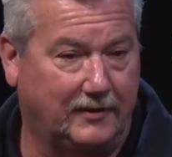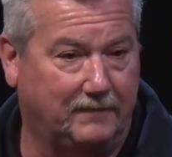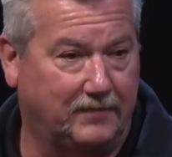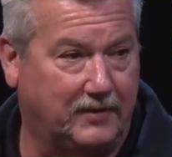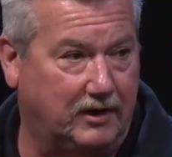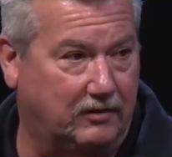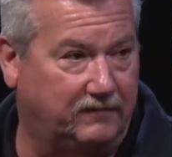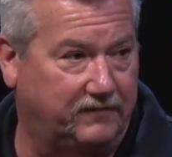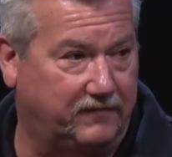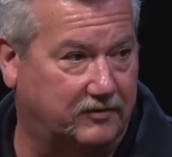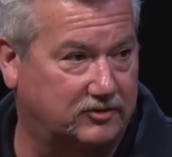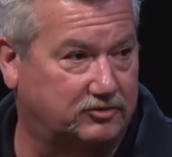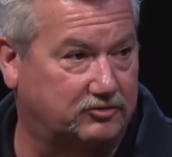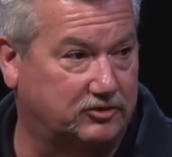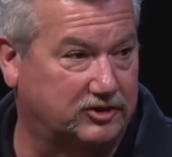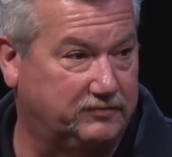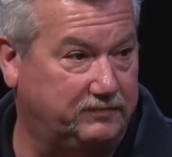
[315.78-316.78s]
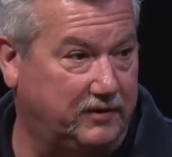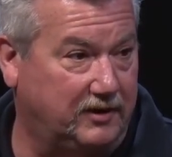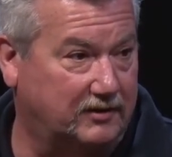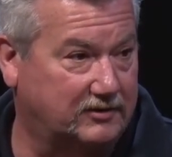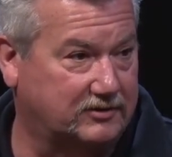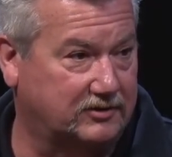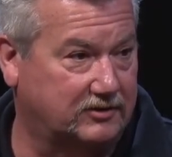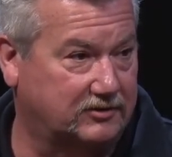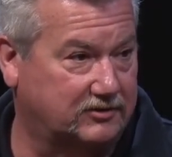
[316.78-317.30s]
Our first response
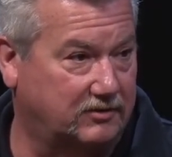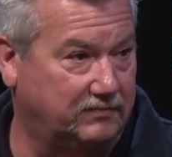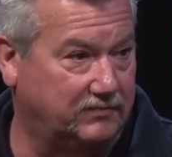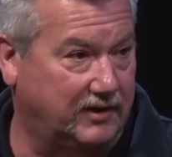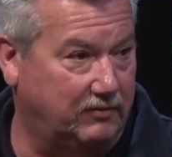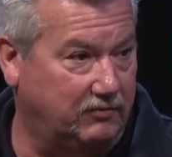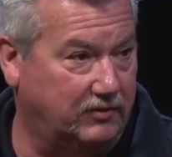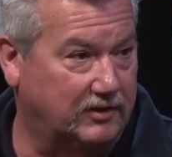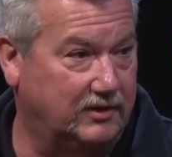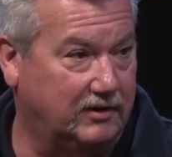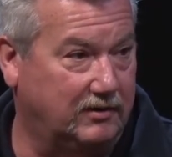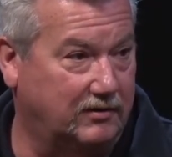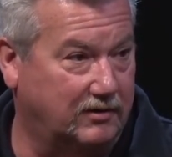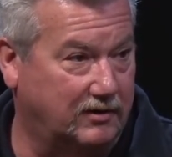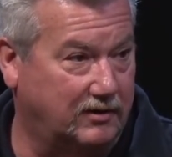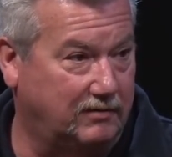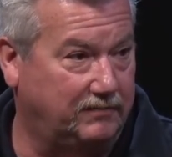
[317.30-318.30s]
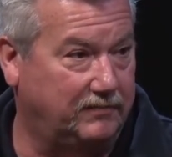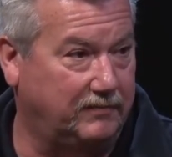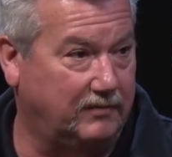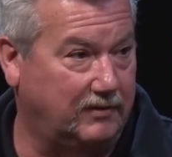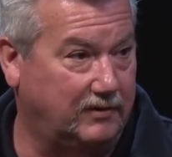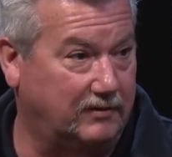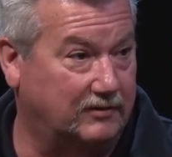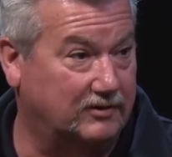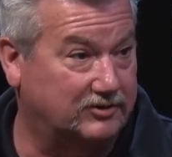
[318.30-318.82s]
system that we geared up
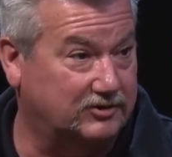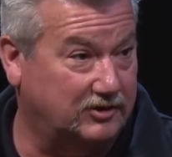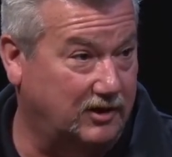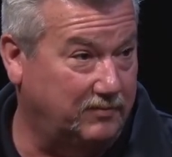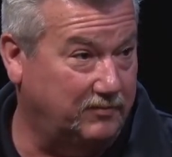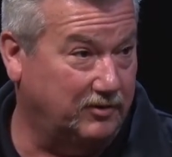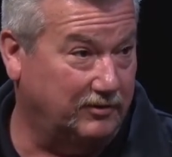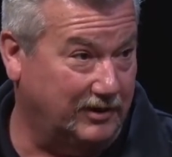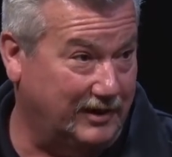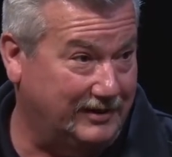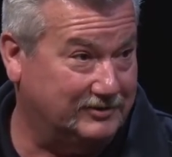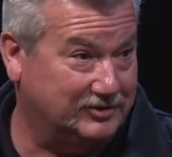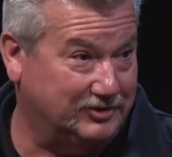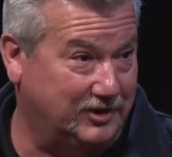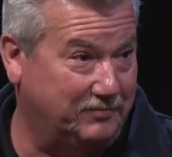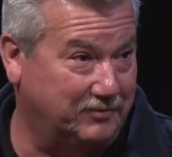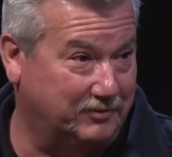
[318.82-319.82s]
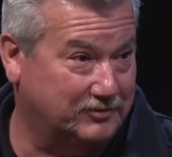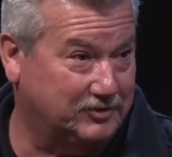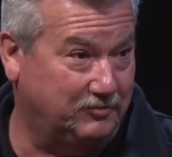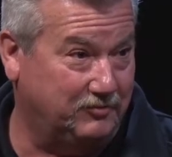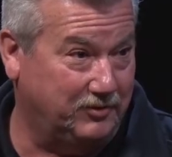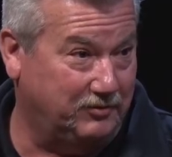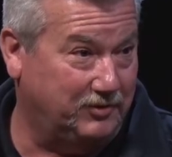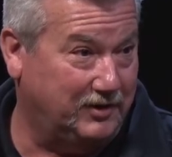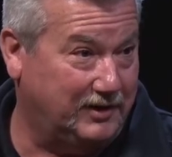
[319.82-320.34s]
in the summer, last summer, so we
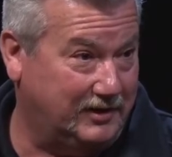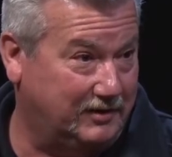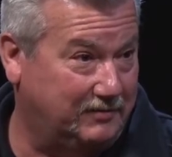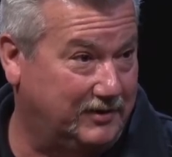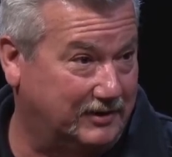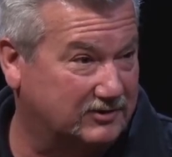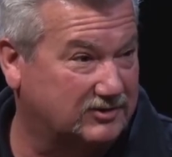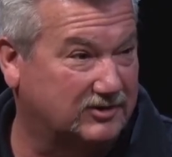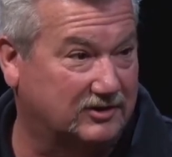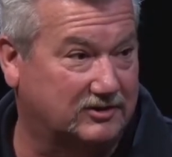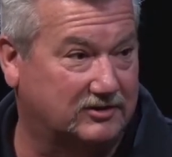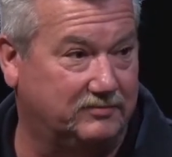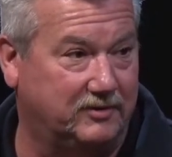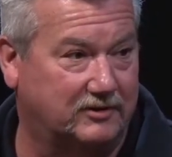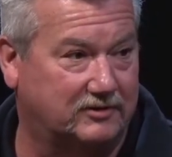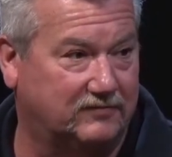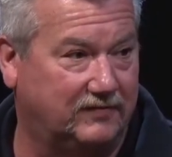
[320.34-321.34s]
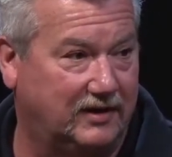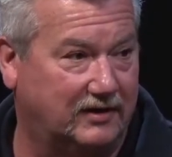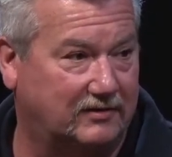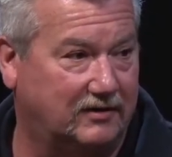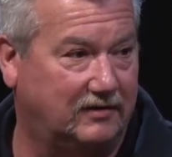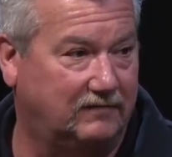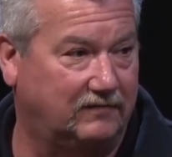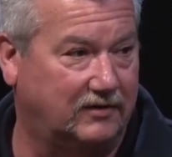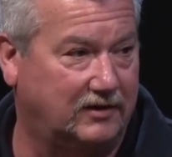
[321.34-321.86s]
only had about six months of
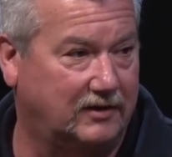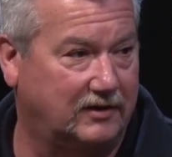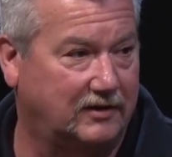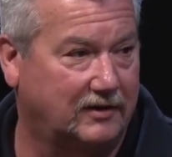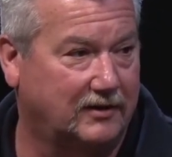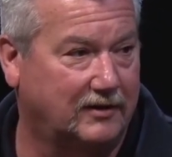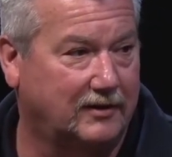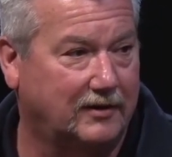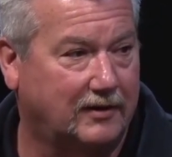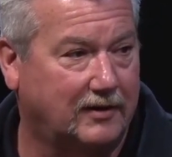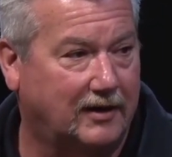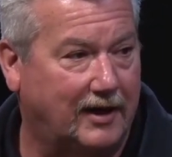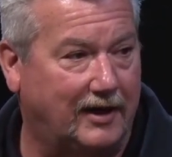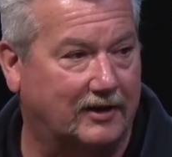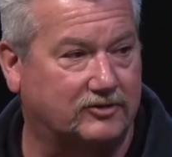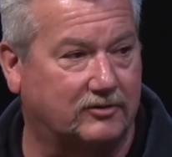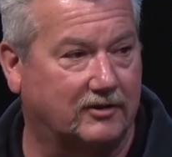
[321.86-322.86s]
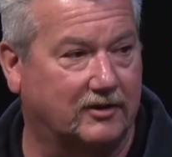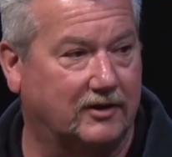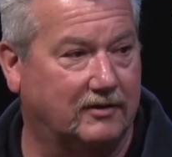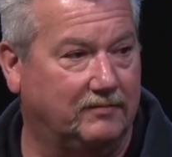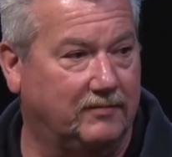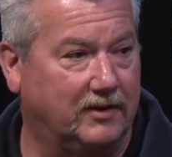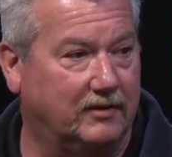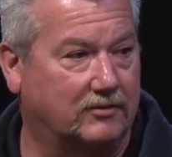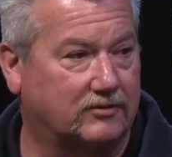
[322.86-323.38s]
activity, actually
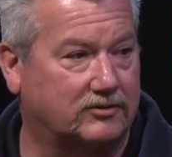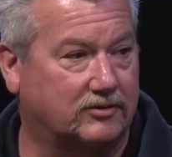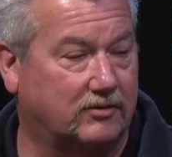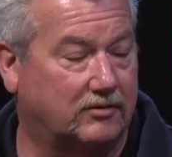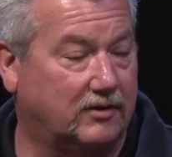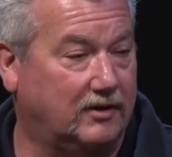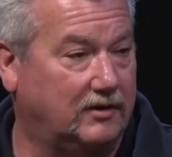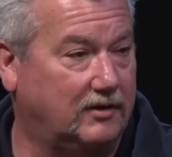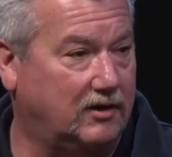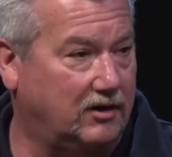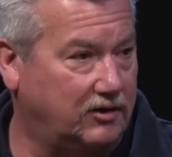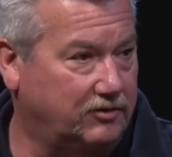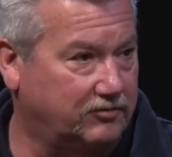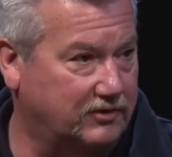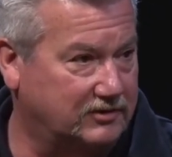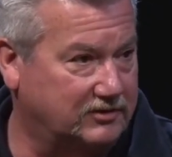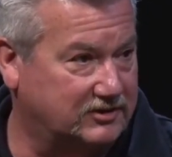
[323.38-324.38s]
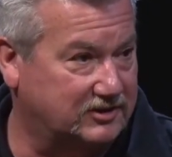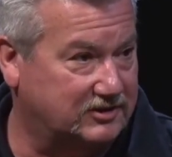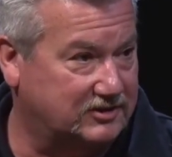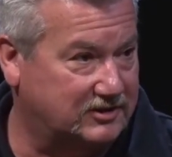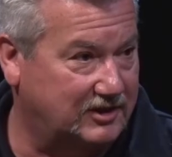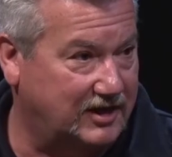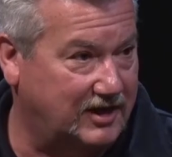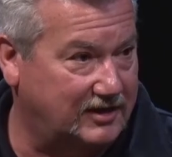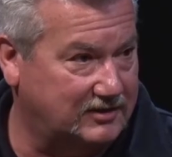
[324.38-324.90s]
administered it
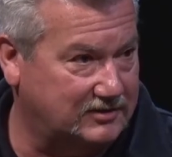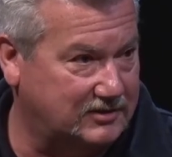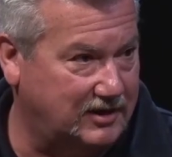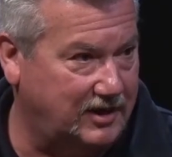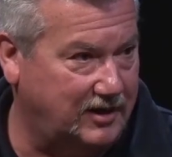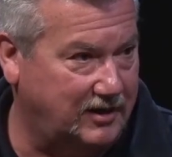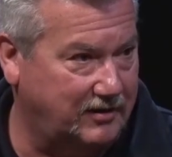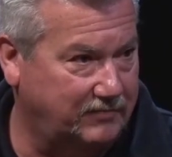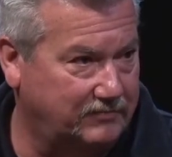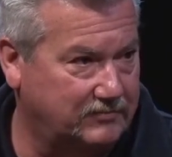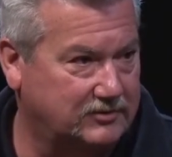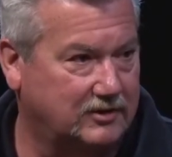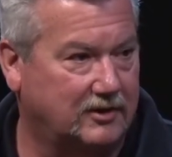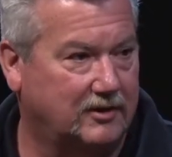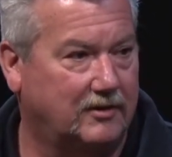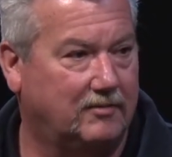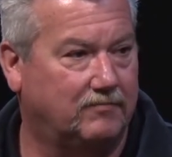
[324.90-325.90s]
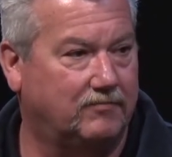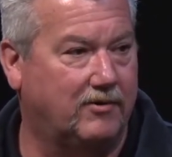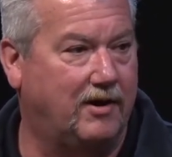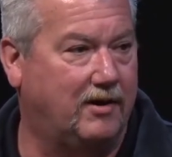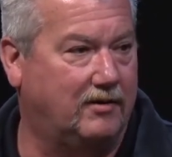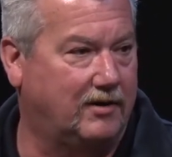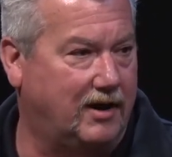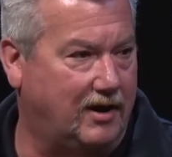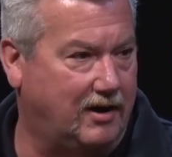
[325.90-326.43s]
168 times
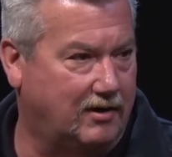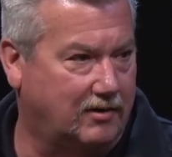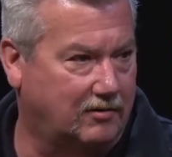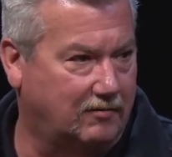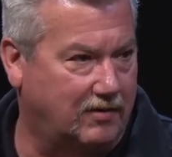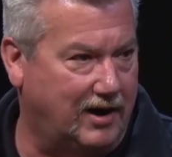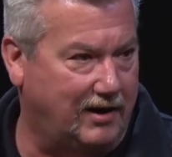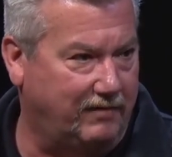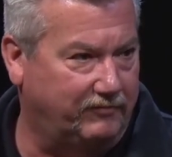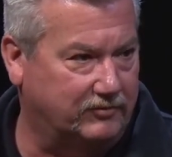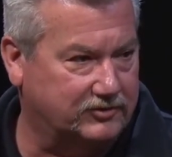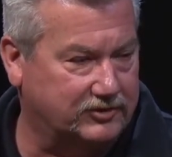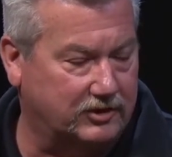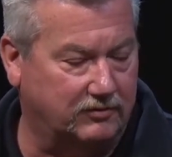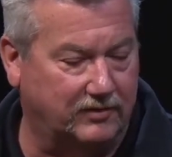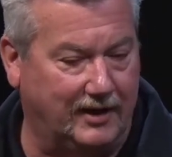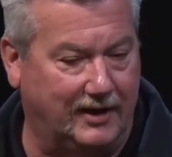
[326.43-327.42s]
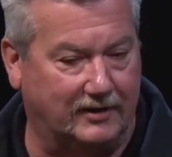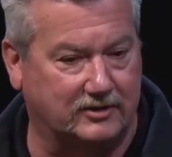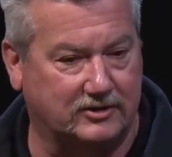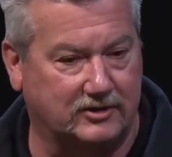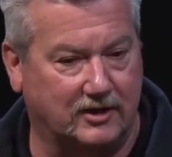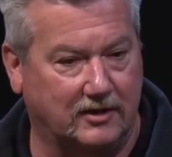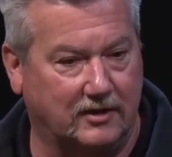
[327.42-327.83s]
prior to our arrival. So that's